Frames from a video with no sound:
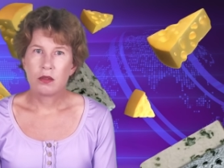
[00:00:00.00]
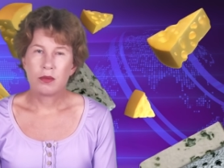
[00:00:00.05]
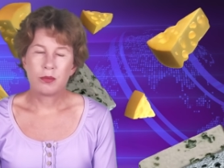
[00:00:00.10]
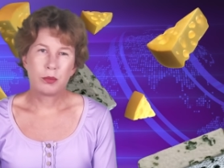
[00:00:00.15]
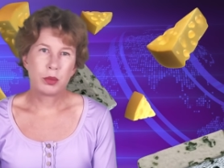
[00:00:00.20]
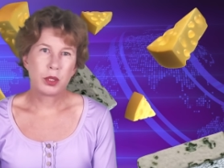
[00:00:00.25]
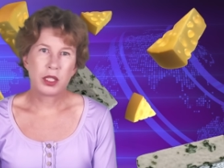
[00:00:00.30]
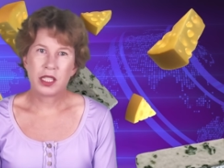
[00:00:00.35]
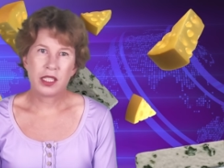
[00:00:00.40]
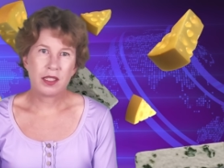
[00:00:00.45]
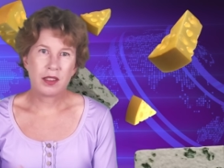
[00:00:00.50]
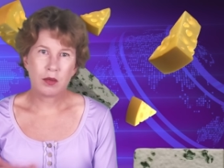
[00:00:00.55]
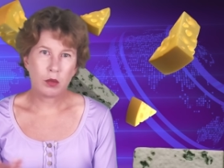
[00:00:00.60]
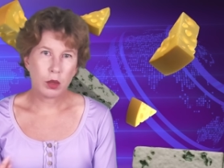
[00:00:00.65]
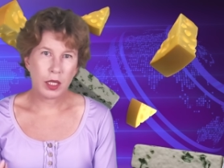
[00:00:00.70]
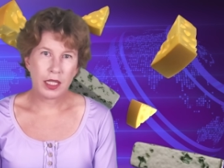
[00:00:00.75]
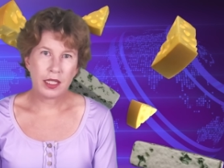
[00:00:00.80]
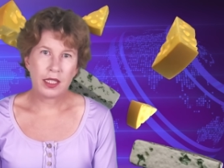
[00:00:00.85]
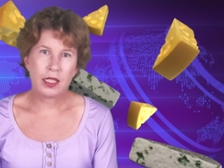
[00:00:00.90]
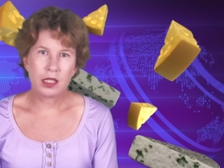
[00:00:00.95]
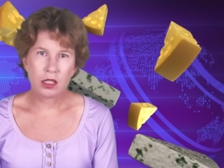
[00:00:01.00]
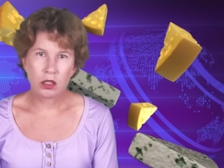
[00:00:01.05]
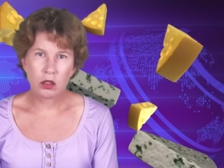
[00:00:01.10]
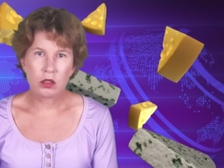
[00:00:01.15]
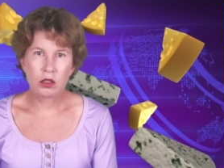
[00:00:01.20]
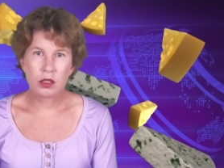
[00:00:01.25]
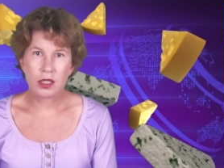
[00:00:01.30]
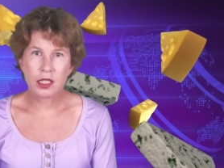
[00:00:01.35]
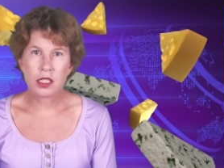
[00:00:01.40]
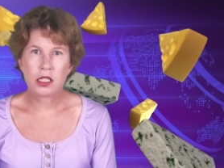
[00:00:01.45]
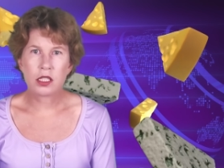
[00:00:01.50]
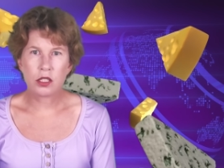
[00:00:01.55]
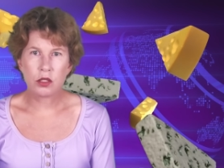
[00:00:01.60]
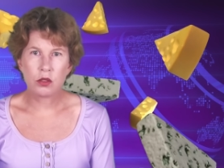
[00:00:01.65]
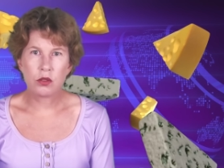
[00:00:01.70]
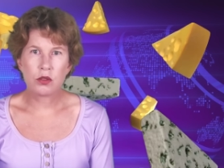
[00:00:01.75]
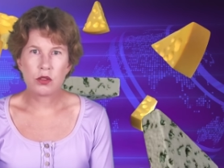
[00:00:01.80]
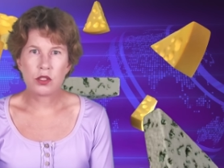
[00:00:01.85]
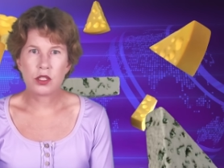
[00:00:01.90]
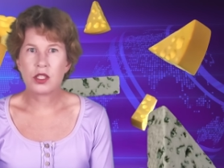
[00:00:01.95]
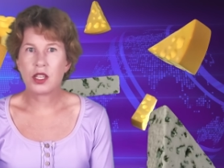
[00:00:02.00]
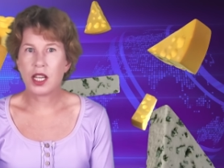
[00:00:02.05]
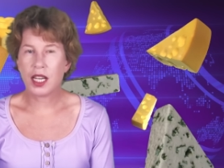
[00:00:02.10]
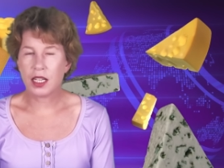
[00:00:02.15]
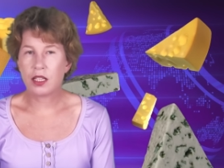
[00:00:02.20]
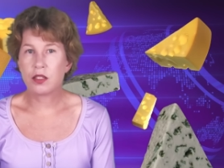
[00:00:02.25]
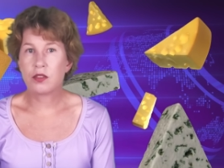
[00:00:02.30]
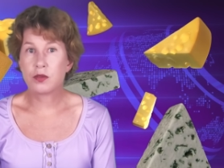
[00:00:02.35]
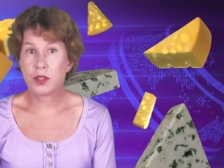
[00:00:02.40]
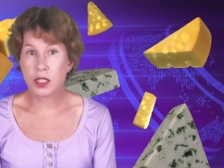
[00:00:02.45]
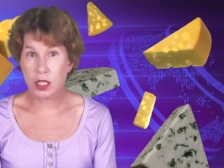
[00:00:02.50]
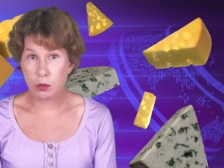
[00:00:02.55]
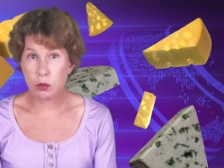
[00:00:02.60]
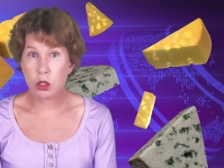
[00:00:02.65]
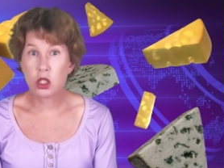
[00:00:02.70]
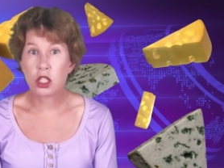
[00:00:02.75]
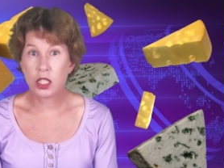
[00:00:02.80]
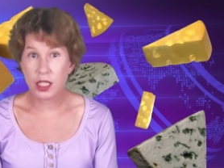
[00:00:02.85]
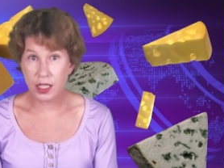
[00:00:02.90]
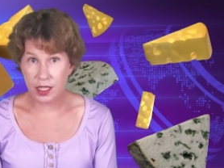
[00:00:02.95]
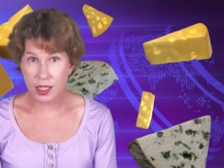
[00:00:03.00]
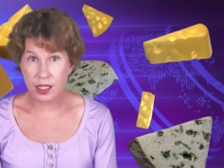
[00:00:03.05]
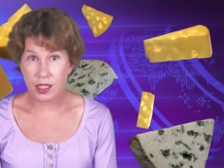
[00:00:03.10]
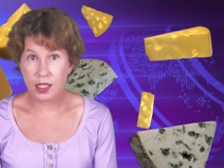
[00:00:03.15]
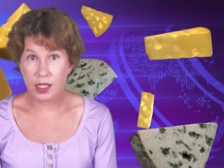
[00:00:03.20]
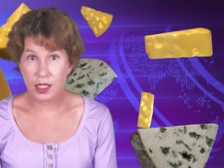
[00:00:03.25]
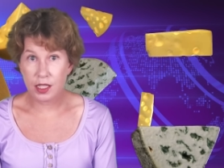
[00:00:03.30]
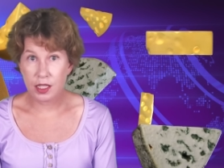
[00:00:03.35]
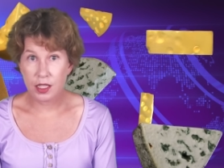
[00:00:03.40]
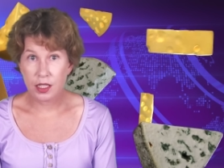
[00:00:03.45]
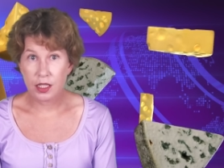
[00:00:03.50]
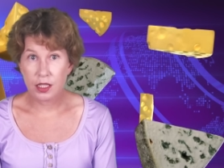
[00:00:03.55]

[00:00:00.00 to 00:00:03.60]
but either way, a good excuse to have some cheese.